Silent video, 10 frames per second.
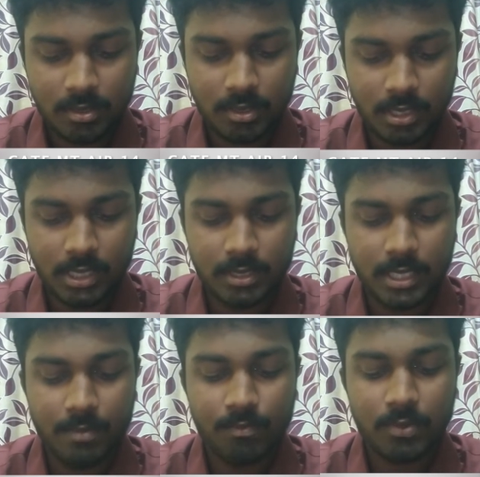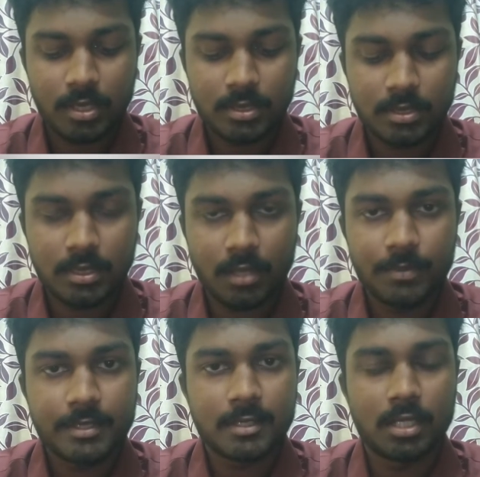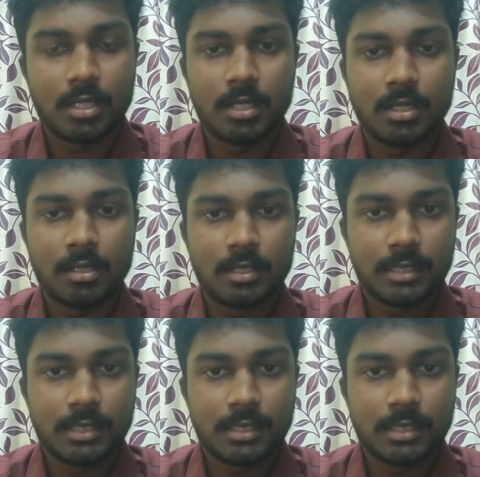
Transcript: Uh, the important topics are uh,